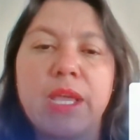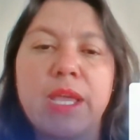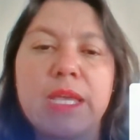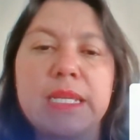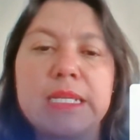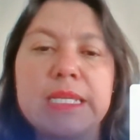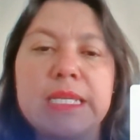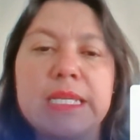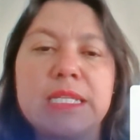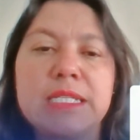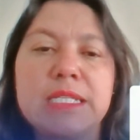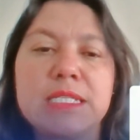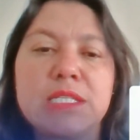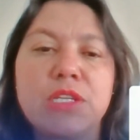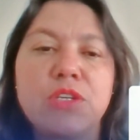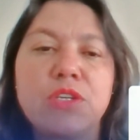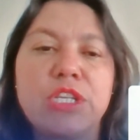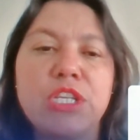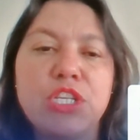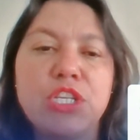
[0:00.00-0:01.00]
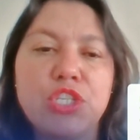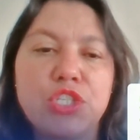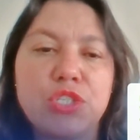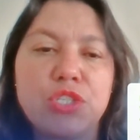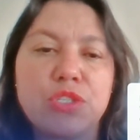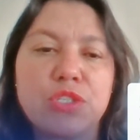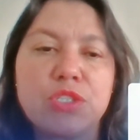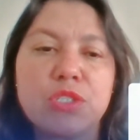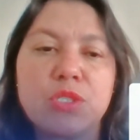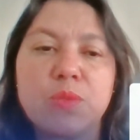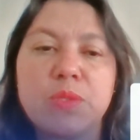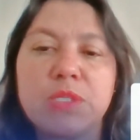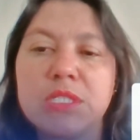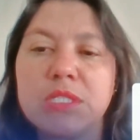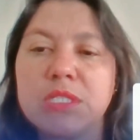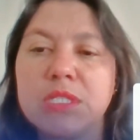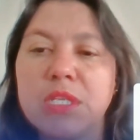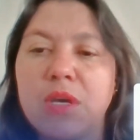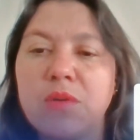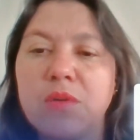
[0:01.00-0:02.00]
and its connections with
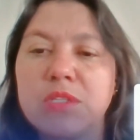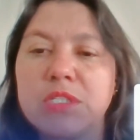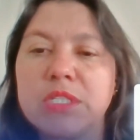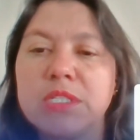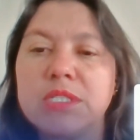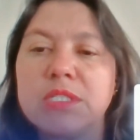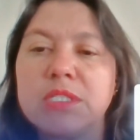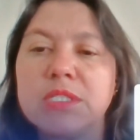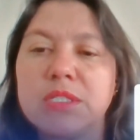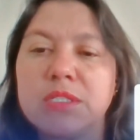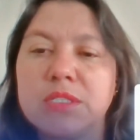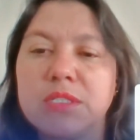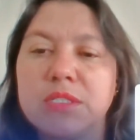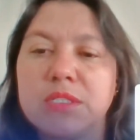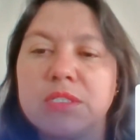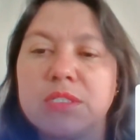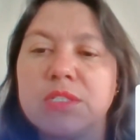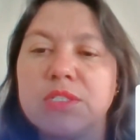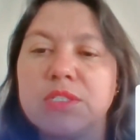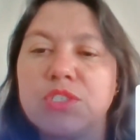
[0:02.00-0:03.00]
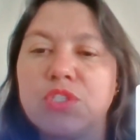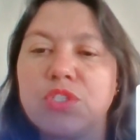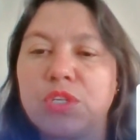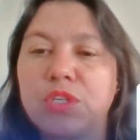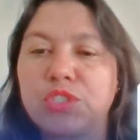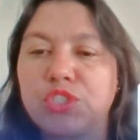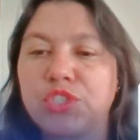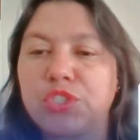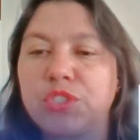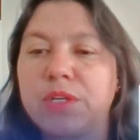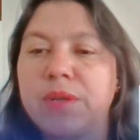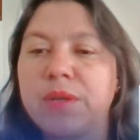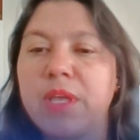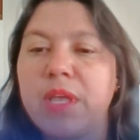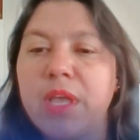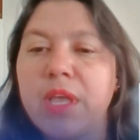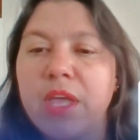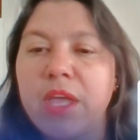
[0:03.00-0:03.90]
sound and sentence structure.